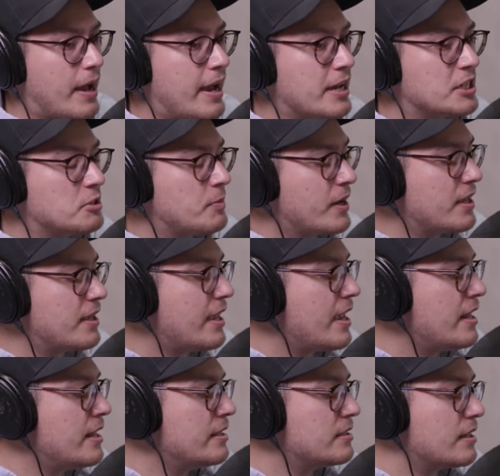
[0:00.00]
I expect
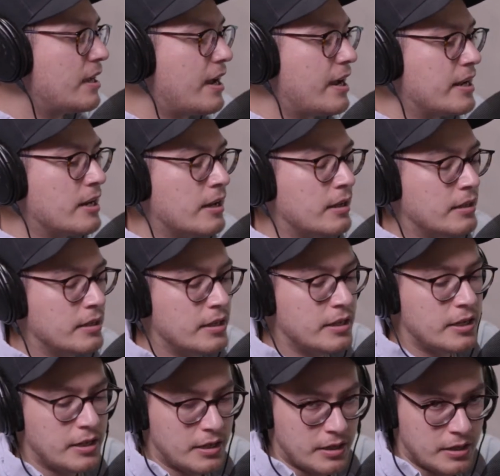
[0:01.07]
Canon to kind of
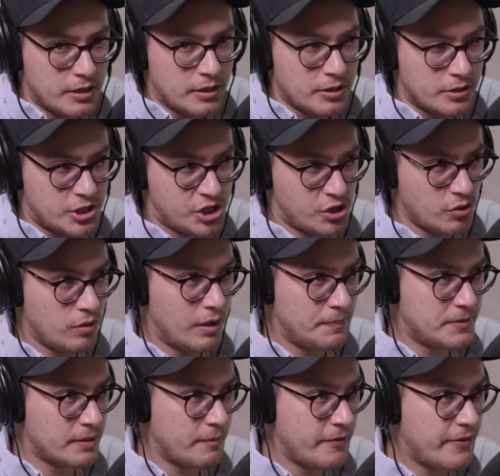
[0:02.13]
chew up
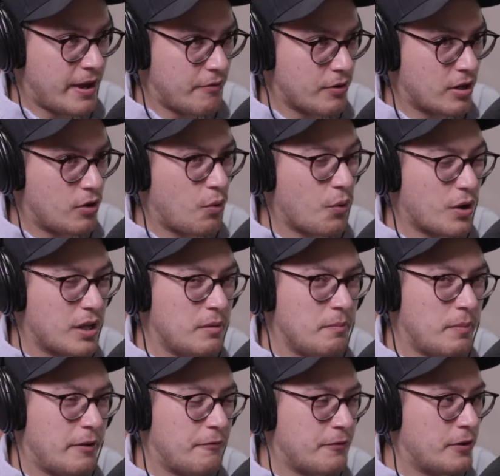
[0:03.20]
some of that recording
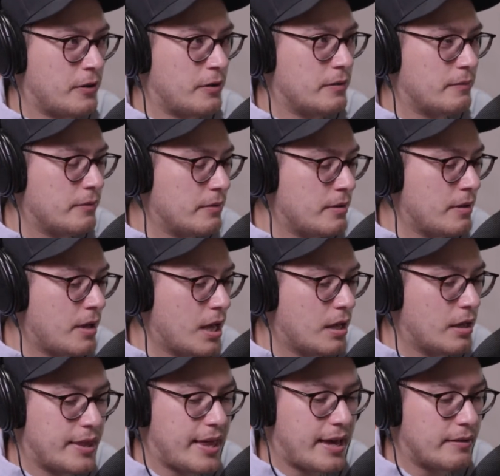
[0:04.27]
buffer,
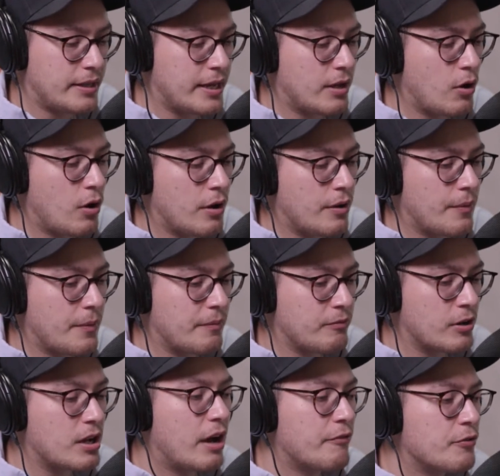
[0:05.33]
that
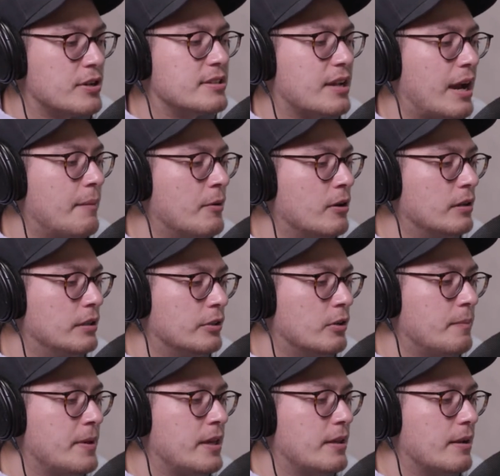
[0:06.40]
recovery timer a little
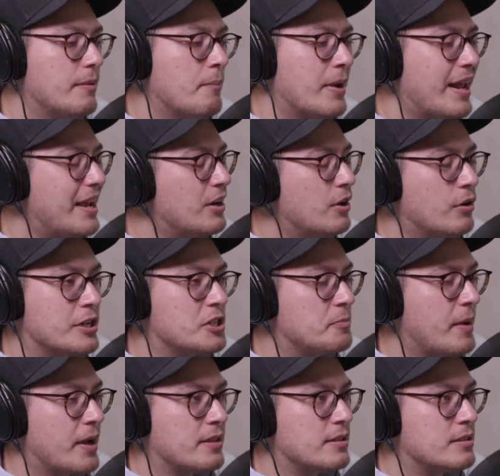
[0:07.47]
bit, but I don't
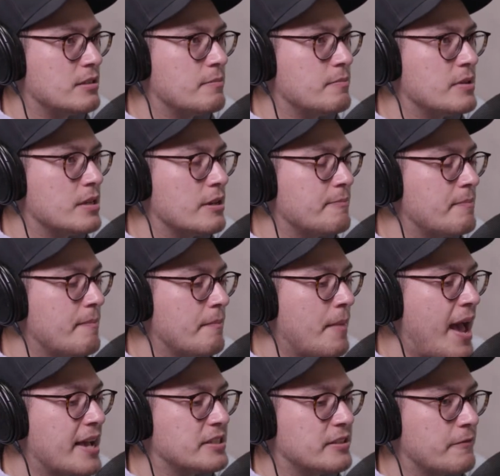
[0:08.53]
expect it to be a
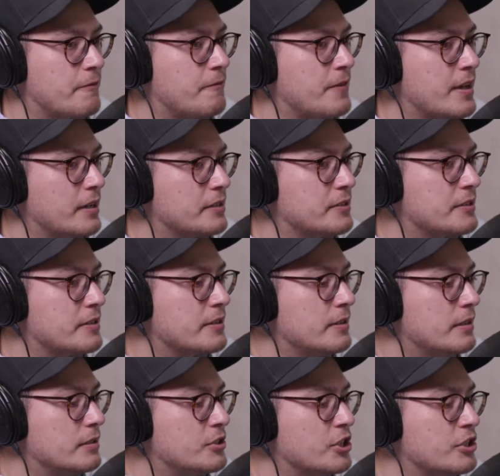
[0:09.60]
massive fix.
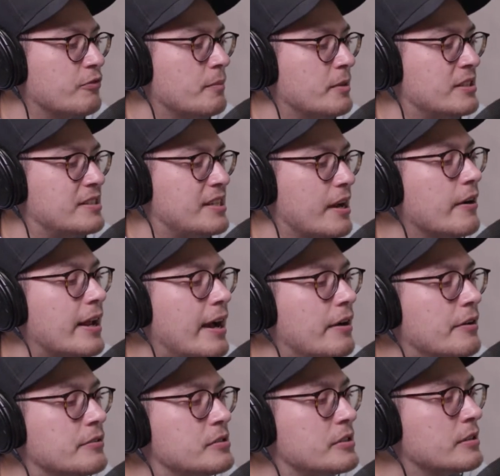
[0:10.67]
Just from the
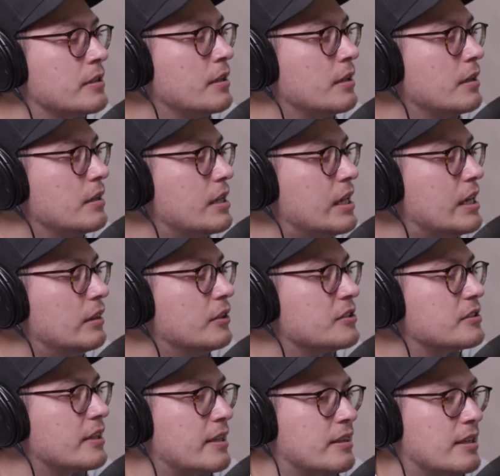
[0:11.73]
teardowns, it
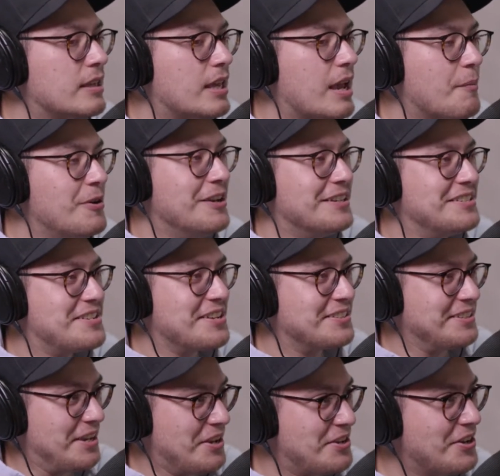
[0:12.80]
looks like the camera is just
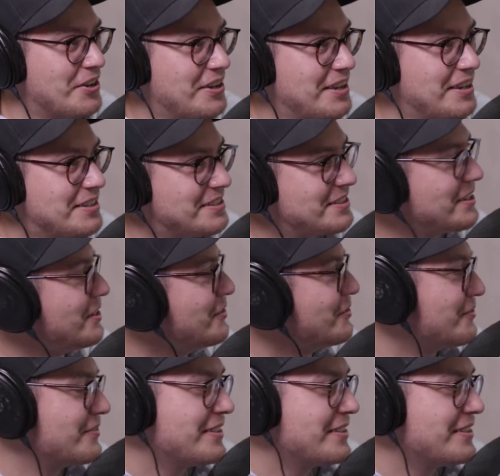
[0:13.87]
like cooking itself.